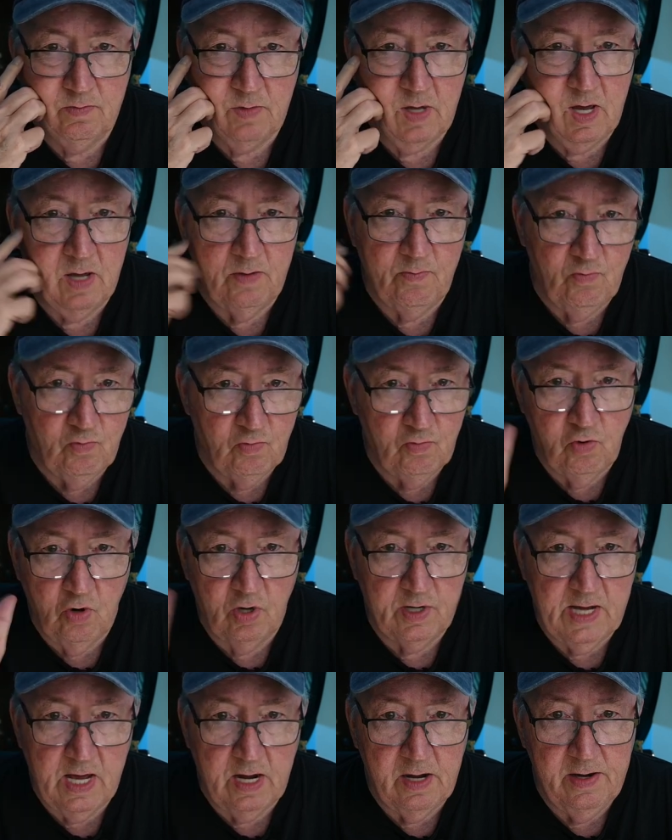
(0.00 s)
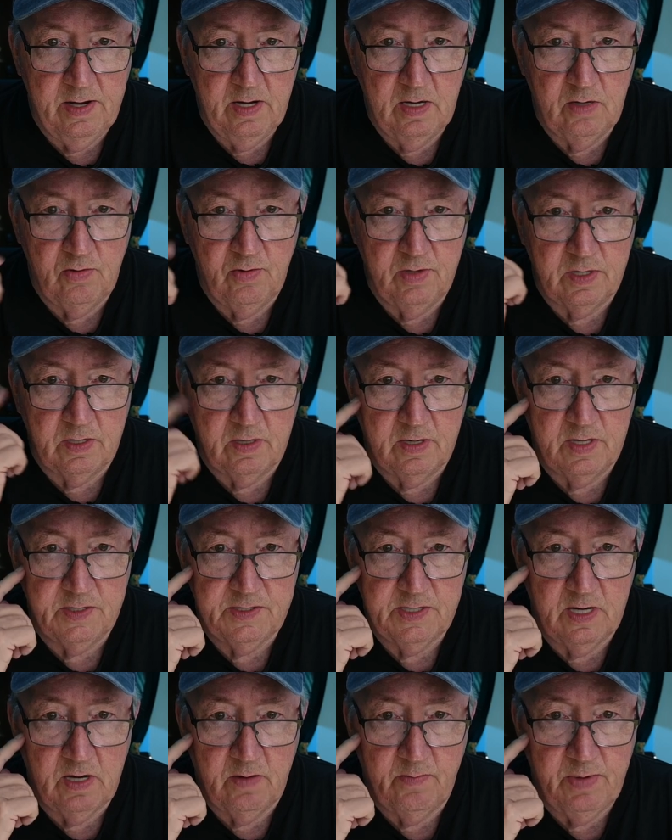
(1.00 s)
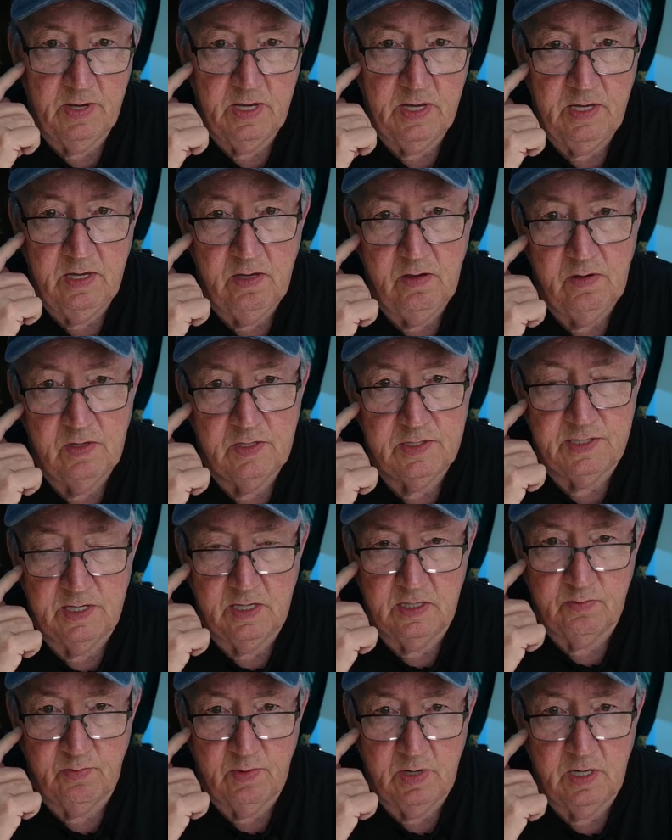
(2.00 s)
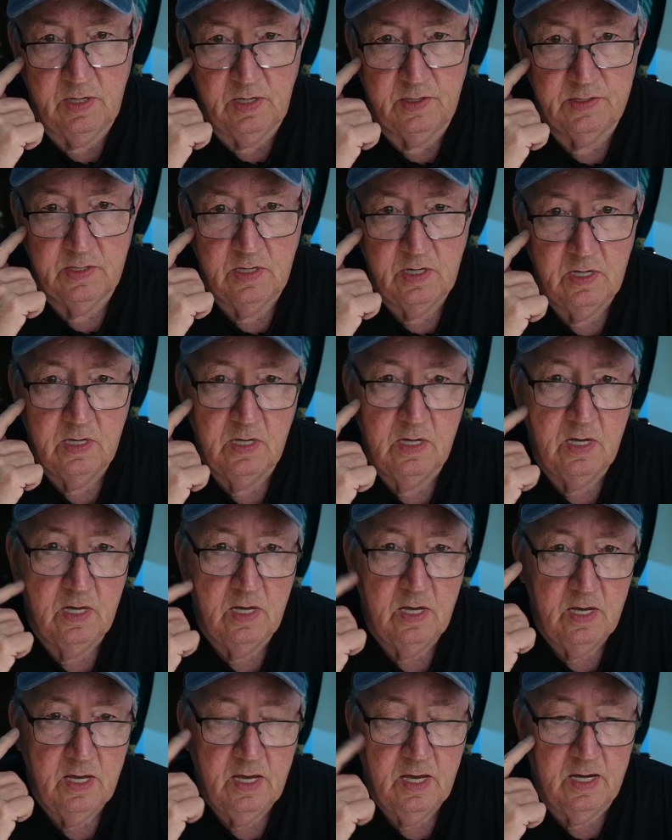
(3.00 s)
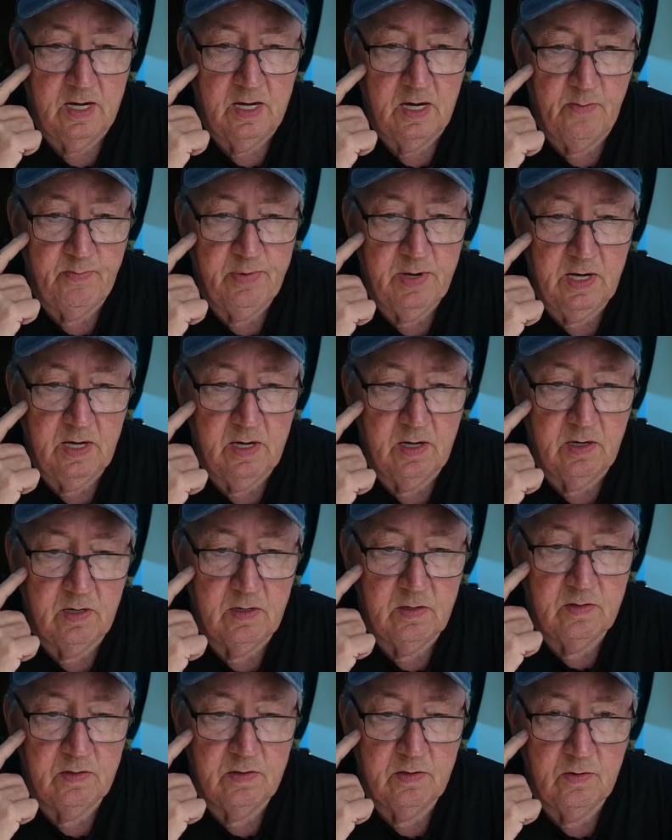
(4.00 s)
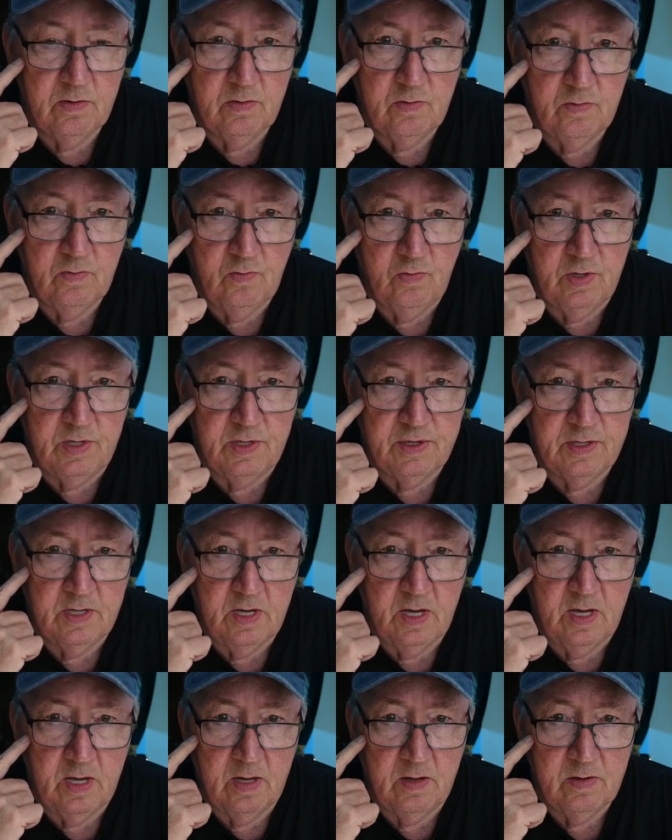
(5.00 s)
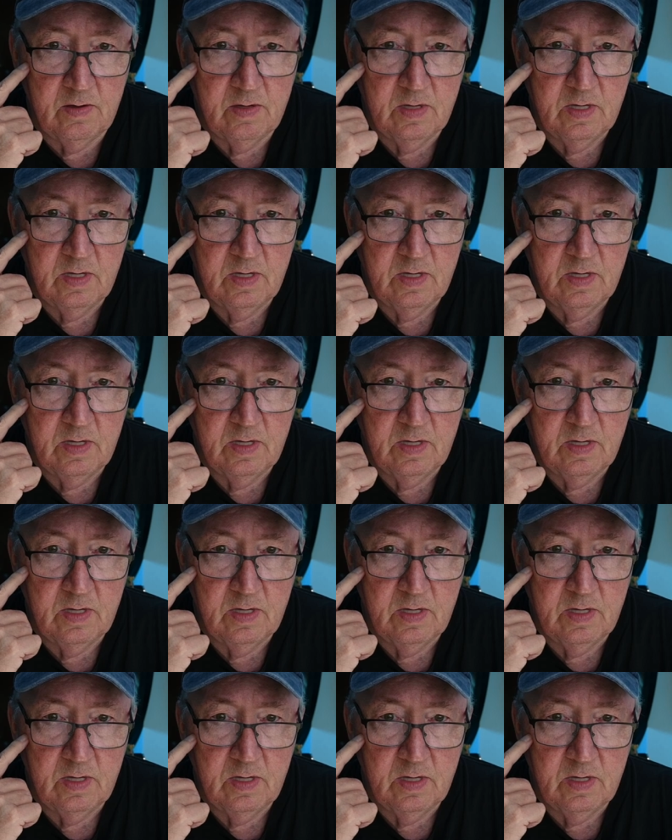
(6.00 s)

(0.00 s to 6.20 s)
I, I, I worked out a deal with her, and I said, I'll pay you six months, and I paid her with uh,